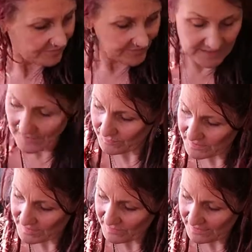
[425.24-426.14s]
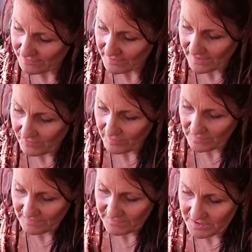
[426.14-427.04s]
Yeah, because of my little kettle, I'm
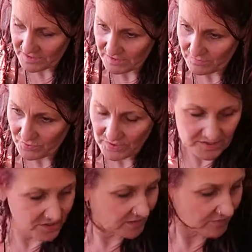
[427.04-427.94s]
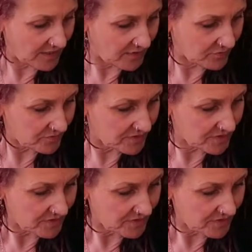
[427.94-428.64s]
having to boil 2 kettles